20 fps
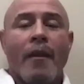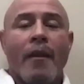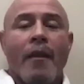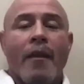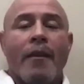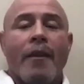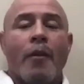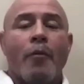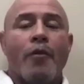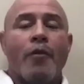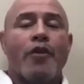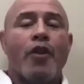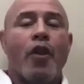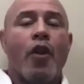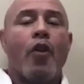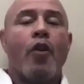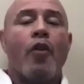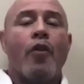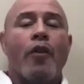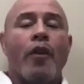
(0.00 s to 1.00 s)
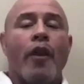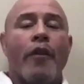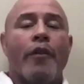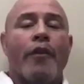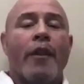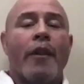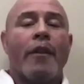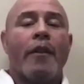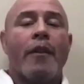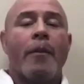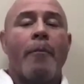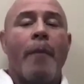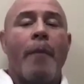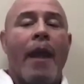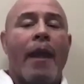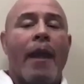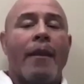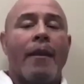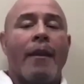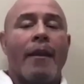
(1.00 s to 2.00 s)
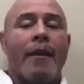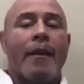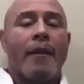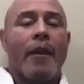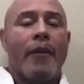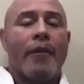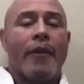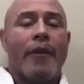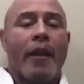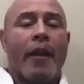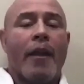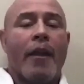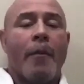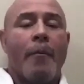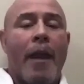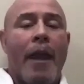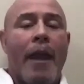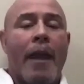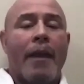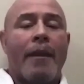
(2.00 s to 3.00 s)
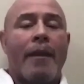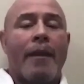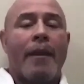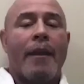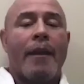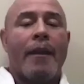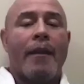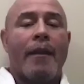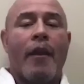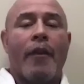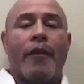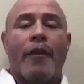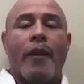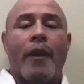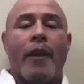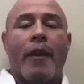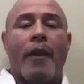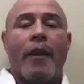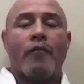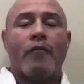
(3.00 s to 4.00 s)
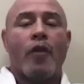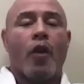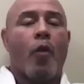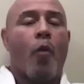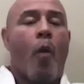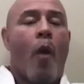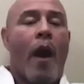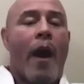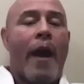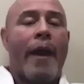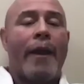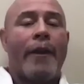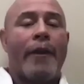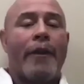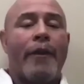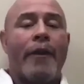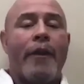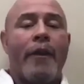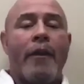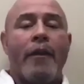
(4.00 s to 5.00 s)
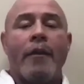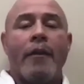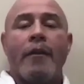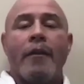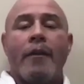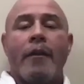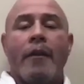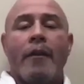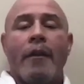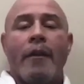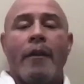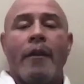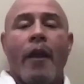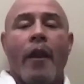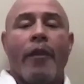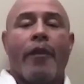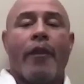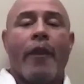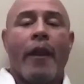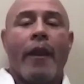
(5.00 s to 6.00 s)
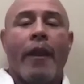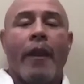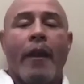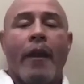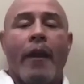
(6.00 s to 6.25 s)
there was nothing demanding, nothing commanding, nothing required, nothing